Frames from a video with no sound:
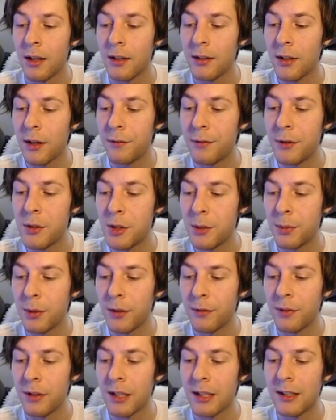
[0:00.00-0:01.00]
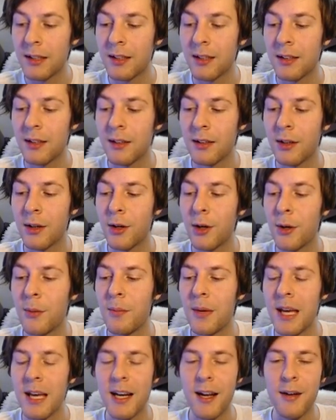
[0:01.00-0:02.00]
That's all future perfect. Oh
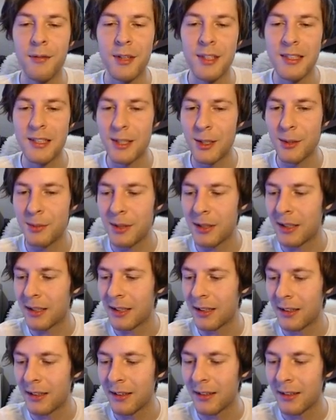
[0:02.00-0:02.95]
man, I feel stupid.